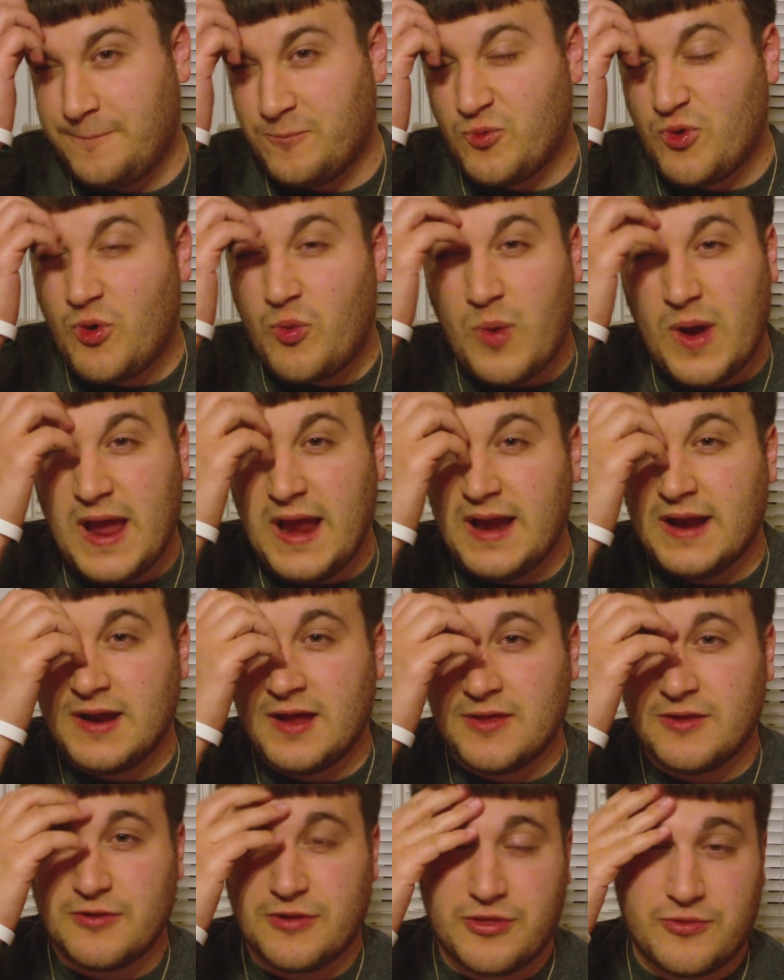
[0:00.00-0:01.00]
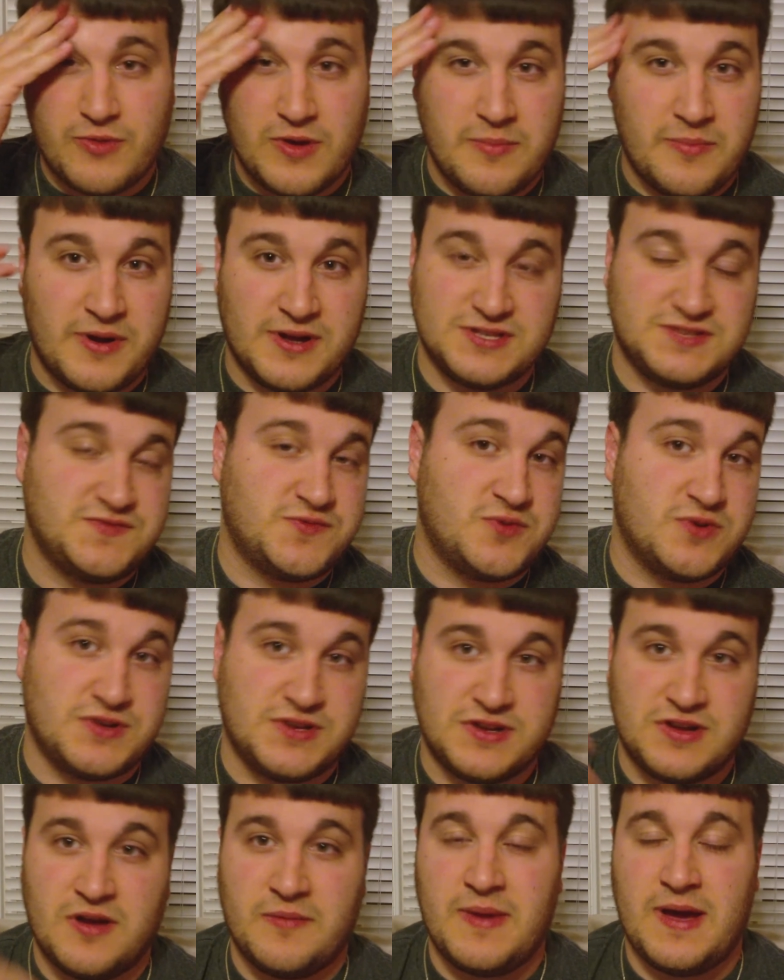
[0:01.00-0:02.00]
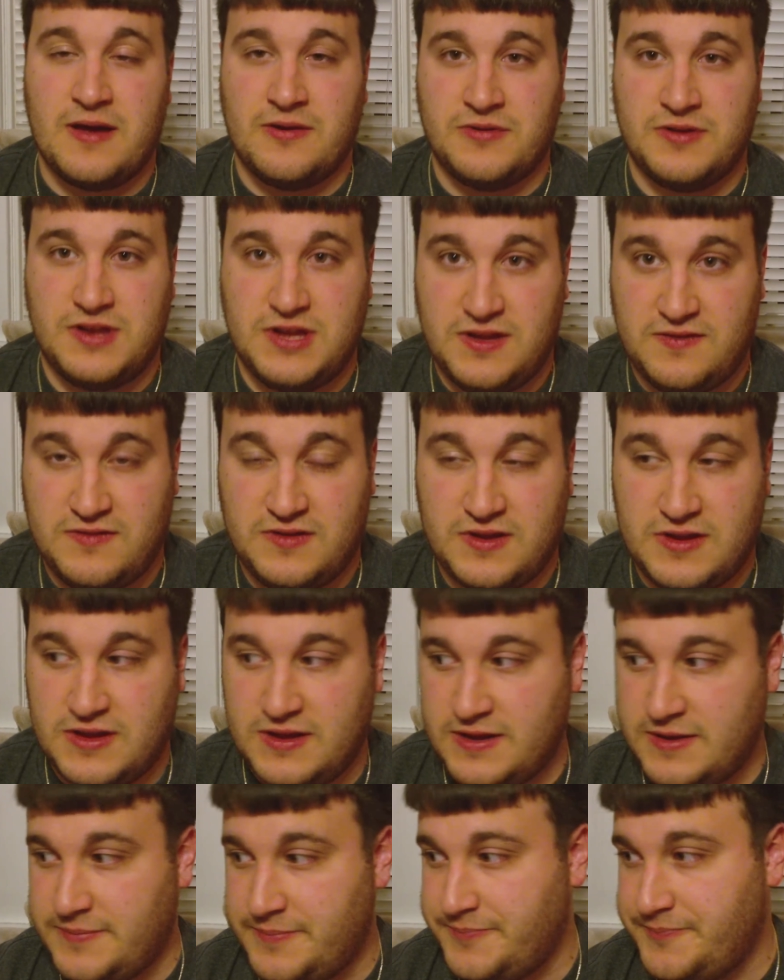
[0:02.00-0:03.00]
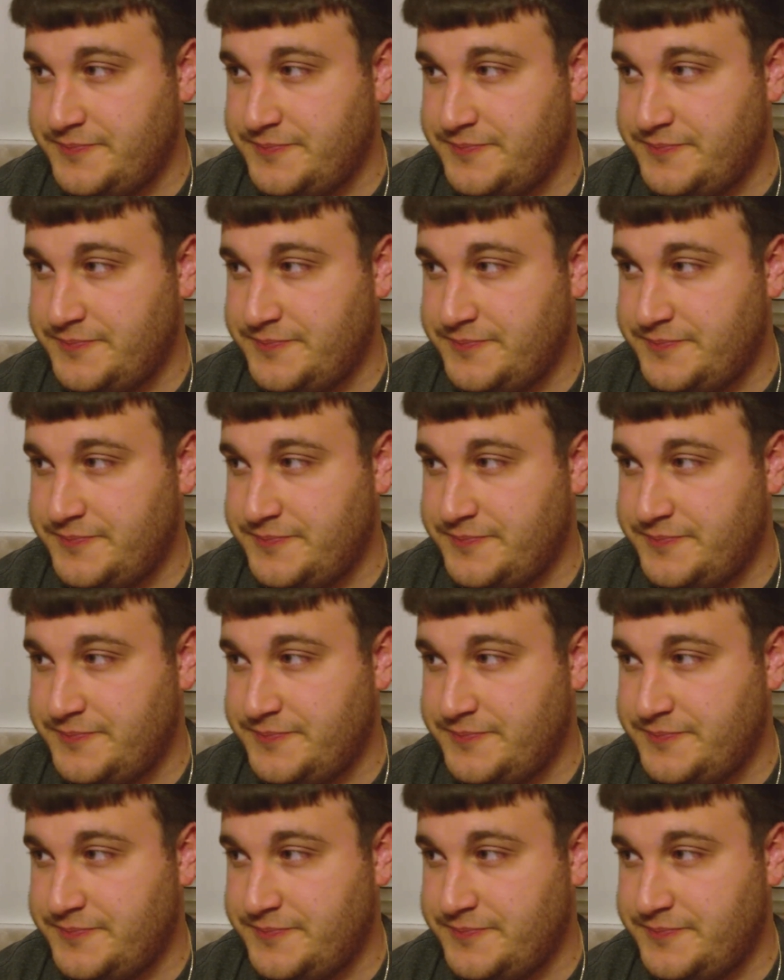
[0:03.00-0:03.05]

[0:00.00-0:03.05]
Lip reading: We'll wait another 3 months for it to come out on DVD.